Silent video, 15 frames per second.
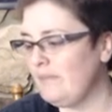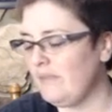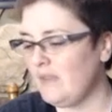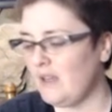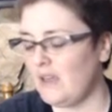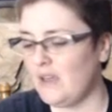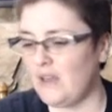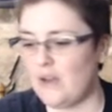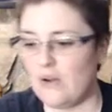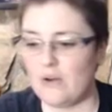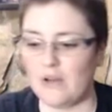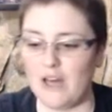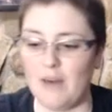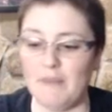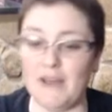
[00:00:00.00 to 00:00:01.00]
You know,
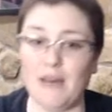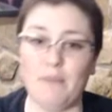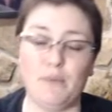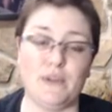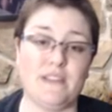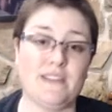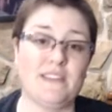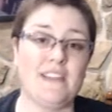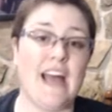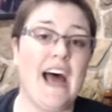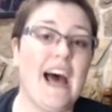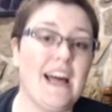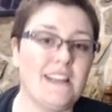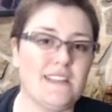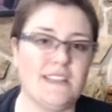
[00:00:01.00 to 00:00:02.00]
coming up with
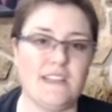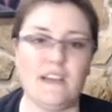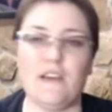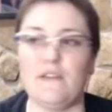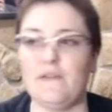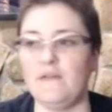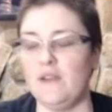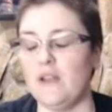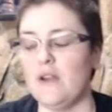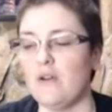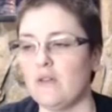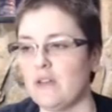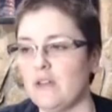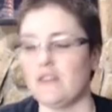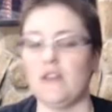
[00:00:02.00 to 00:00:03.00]
stats if, you know,
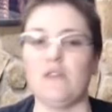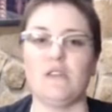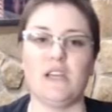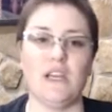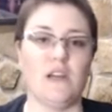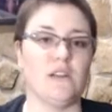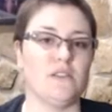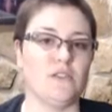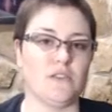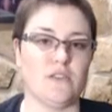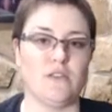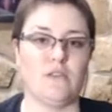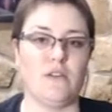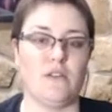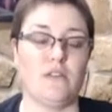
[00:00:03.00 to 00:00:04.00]
because I know the characters
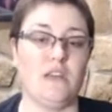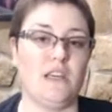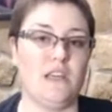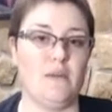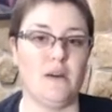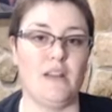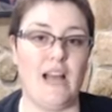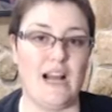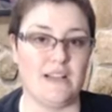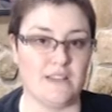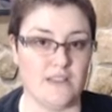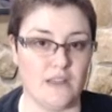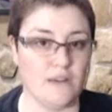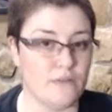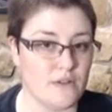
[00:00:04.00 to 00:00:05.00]
are thinking about
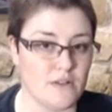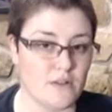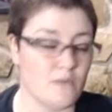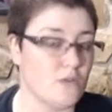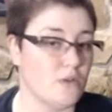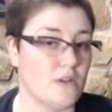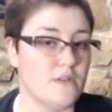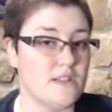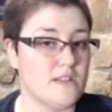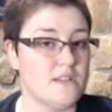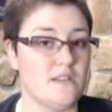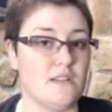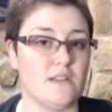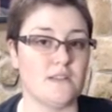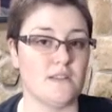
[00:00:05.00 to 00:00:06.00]
asking for some sort of
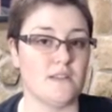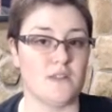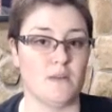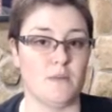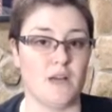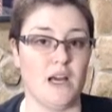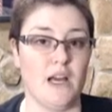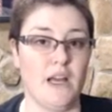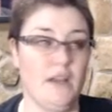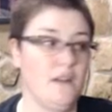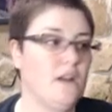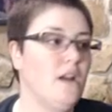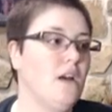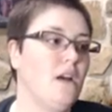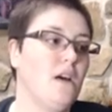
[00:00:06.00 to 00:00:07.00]
assistance of some kind.
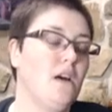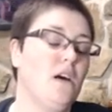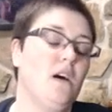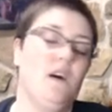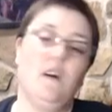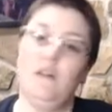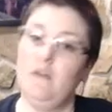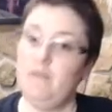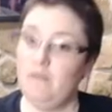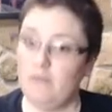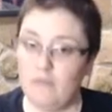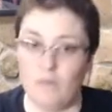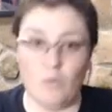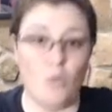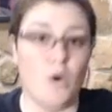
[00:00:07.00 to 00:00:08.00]

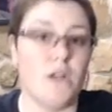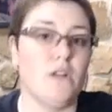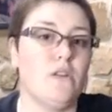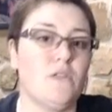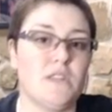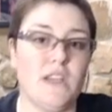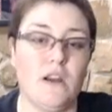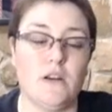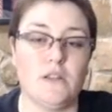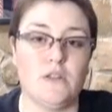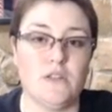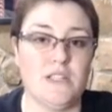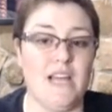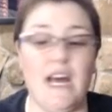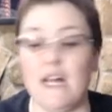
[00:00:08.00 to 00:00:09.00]
What are those character
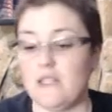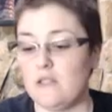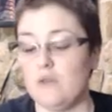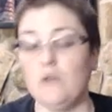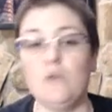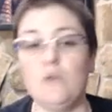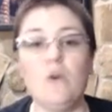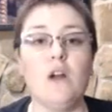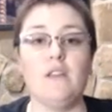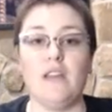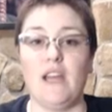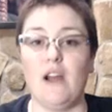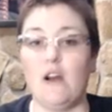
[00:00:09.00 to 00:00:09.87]
stats? Who are they?